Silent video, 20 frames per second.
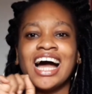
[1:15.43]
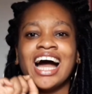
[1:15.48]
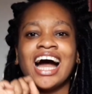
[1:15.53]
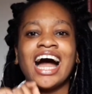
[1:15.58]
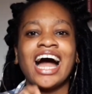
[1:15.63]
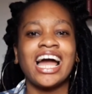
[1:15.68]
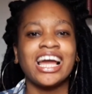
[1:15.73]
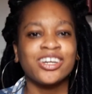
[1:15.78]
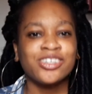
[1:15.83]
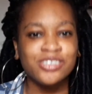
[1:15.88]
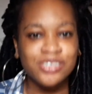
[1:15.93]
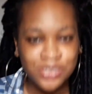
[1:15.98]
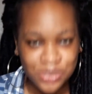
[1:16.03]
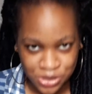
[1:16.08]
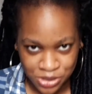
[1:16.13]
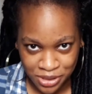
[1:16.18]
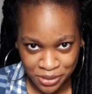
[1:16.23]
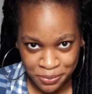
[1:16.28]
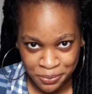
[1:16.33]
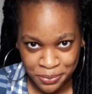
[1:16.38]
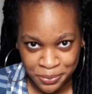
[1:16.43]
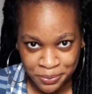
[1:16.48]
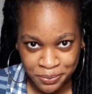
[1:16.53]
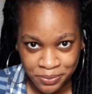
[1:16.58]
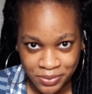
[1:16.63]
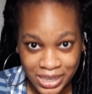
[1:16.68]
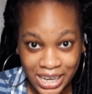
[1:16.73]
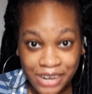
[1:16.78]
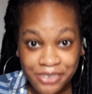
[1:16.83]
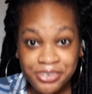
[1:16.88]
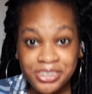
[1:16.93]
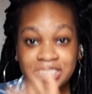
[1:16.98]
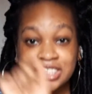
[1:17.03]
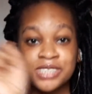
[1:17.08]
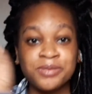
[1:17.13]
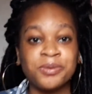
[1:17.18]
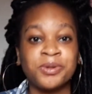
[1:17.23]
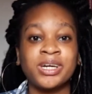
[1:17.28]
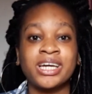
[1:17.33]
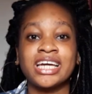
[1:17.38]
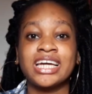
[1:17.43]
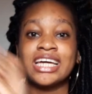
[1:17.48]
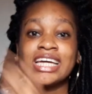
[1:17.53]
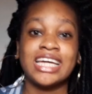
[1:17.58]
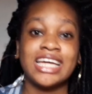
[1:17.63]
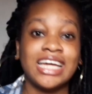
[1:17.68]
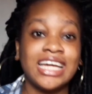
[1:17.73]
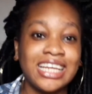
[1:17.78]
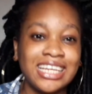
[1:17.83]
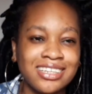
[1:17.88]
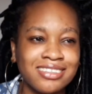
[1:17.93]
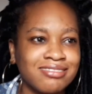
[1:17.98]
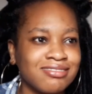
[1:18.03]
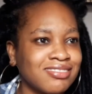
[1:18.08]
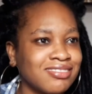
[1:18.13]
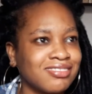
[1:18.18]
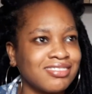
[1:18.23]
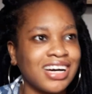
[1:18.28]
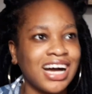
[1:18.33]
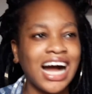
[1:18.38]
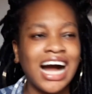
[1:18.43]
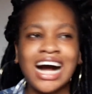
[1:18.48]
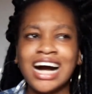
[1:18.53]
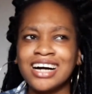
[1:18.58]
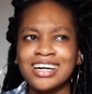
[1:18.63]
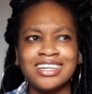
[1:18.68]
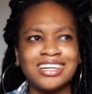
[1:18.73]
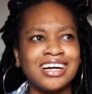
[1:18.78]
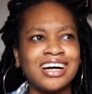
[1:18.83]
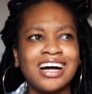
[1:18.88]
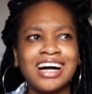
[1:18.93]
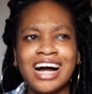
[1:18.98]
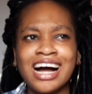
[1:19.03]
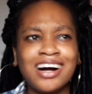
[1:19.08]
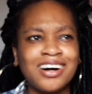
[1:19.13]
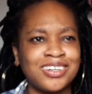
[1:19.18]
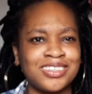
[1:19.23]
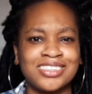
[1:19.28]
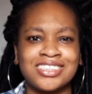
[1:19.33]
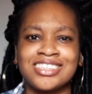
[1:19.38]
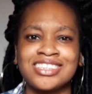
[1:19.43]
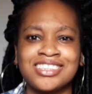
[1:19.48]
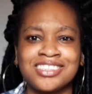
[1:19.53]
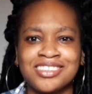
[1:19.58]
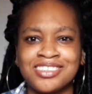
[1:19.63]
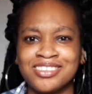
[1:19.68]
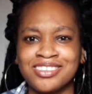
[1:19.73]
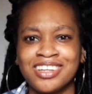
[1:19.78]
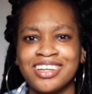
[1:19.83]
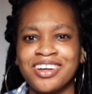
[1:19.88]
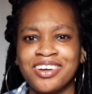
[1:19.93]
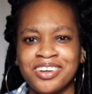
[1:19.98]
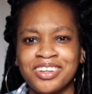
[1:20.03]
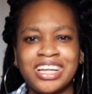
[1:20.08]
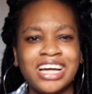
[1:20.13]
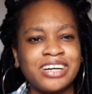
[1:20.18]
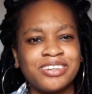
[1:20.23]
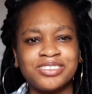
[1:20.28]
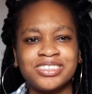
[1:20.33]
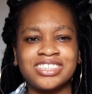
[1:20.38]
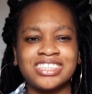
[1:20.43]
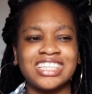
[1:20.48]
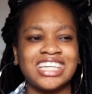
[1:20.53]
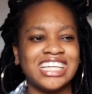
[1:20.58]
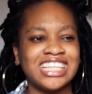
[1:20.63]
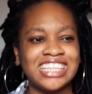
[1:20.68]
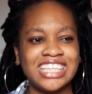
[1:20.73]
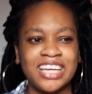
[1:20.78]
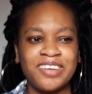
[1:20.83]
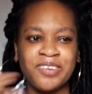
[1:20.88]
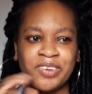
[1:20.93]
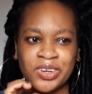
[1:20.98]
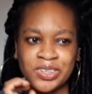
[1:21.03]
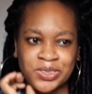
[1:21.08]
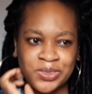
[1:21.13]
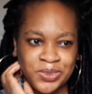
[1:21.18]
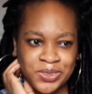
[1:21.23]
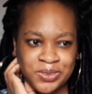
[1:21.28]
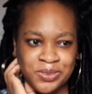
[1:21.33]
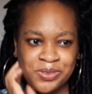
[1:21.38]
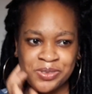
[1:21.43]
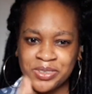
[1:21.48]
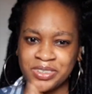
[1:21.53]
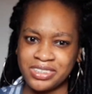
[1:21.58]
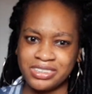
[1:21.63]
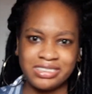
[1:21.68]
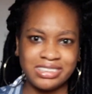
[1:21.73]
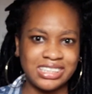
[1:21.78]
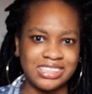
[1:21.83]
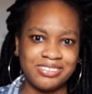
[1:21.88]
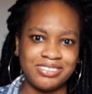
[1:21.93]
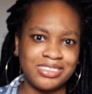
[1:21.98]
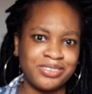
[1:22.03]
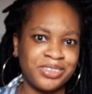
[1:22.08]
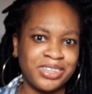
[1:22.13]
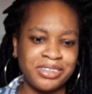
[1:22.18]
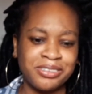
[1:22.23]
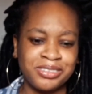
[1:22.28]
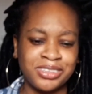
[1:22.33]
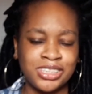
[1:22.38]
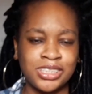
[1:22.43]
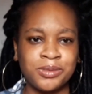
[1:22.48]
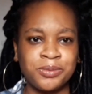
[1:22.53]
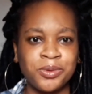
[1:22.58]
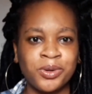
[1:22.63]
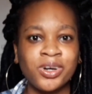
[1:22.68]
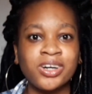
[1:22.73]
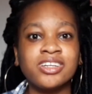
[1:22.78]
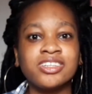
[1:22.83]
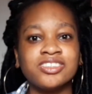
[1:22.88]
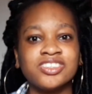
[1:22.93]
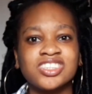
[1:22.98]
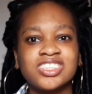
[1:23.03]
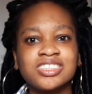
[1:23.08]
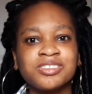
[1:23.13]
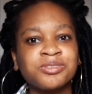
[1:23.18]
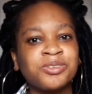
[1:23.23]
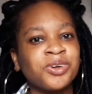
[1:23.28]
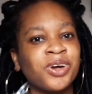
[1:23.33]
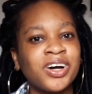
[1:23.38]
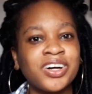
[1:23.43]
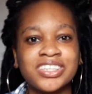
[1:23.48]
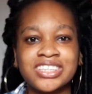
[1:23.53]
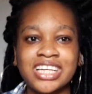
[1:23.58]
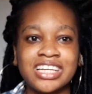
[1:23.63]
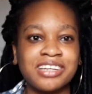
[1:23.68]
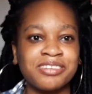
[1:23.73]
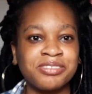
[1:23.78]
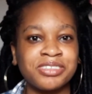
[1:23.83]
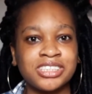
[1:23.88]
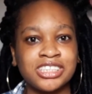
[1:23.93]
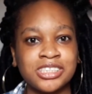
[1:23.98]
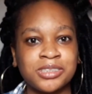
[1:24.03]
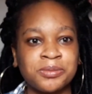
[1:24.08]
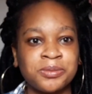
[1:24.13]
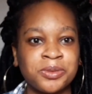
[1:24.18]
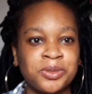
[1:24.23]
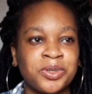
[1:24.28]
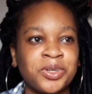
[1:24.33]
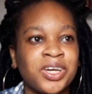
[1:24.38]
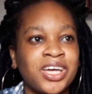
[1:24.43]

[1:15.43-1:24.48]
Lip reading: I couldn't stop. I finished the book in hours. I won't say a day because it was before evening when I finished the book. Just a few hours and I finished the book.